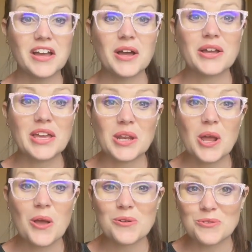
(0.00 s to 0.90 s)
again,
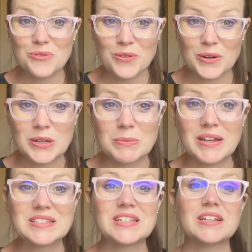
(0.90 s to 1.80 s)
very
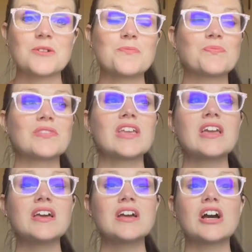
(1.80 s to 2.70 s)
basic.
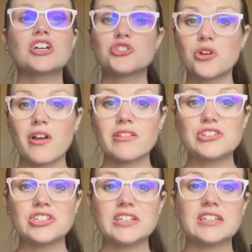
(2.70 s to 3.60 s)

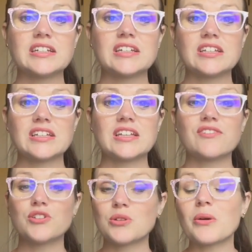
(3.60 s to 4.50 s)
Astrology, if
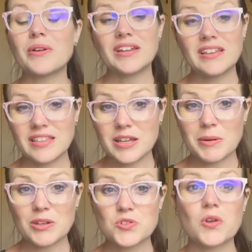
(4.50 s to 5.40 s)
you know anything
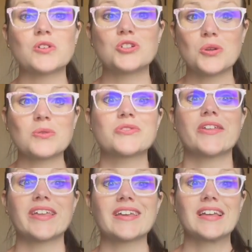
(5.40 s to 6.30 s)
about astrology, knows
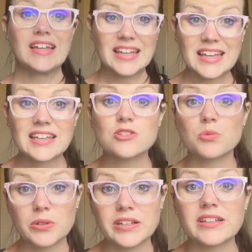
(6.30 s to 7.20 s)
it's
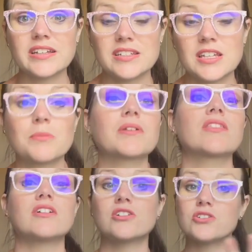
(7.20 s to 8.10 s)
really deep.
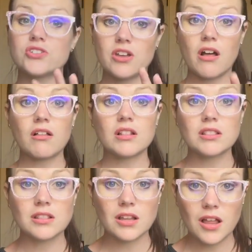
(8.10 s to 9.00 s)
There's a
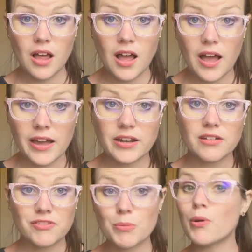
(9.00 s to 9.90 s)
lot
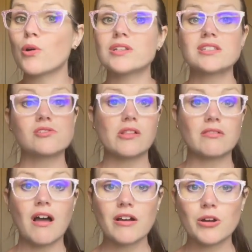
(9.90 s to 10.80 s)
of components, there's a
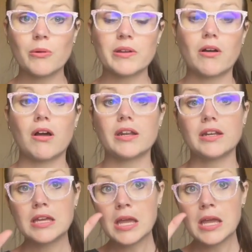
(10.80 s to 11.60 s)
lot going on,